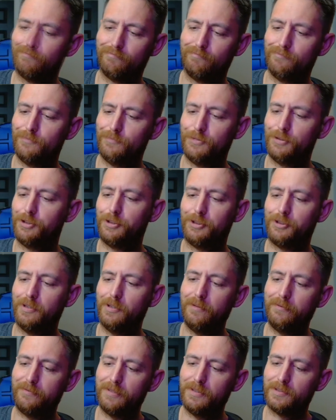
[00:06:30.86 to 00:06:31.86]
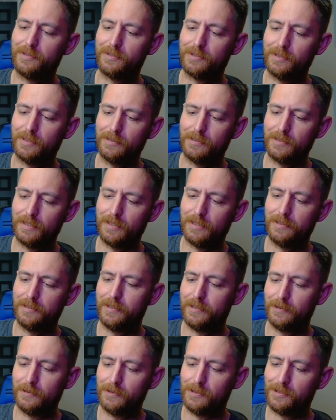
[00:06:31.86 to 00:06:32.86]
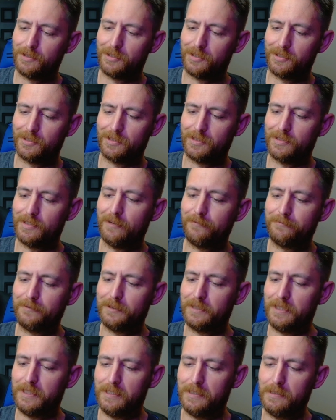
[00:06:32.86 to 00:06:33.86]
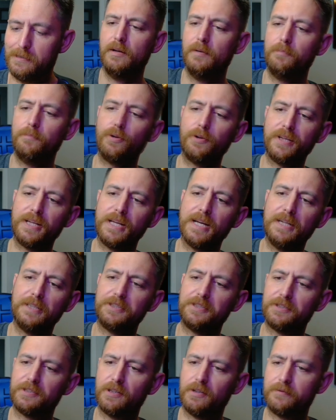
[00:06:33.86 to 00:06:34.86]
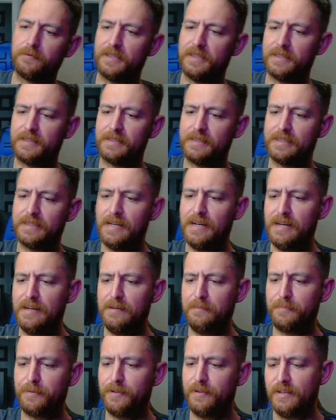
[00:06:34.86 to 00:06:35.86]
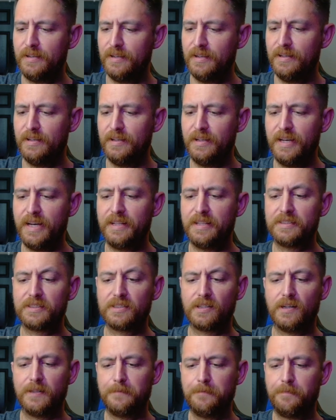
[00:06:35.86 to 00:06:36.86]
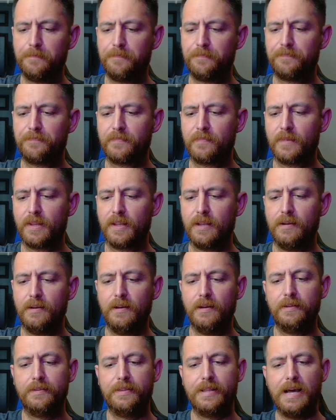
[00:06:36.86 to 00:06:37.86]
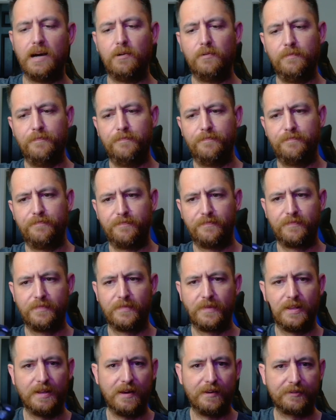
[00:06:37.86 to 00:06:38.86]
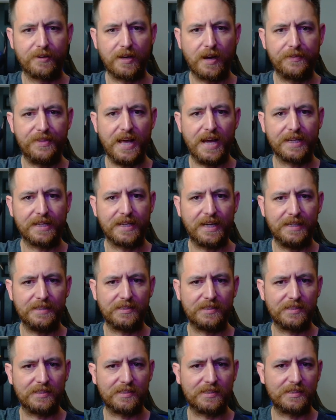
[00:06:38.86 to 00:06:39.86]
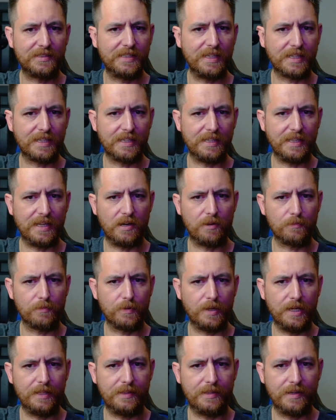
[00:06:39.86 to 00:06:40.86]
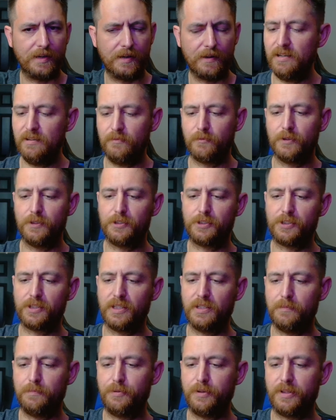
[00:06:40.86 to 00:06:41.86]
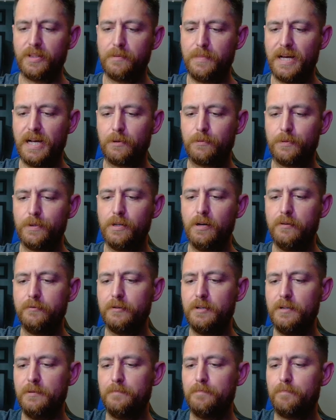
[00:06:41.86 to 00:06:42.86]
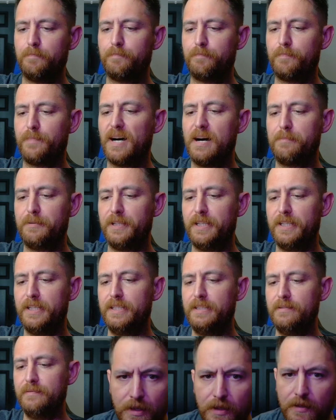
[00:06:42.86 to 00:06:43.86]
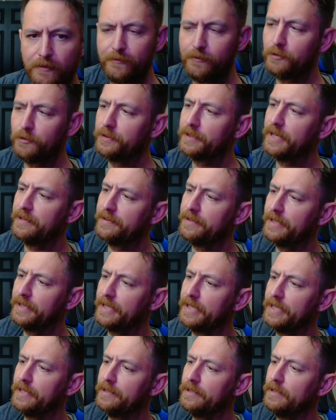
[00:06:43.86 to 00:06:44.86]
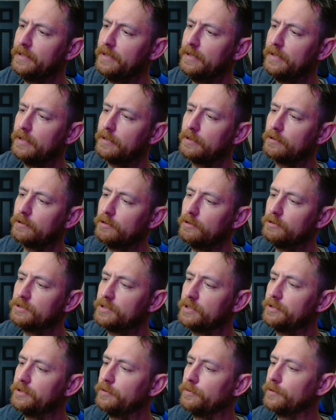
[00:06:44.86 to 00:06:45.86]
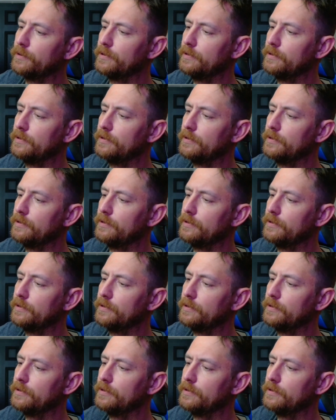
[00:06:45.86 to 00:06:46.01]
shove this thing down there, stuff it in, pull the edges over the top, and it's on. Now, I've got that guy sticking out right there. We're just gonna put the battery over it, pop it in, fold that thing in, close the door,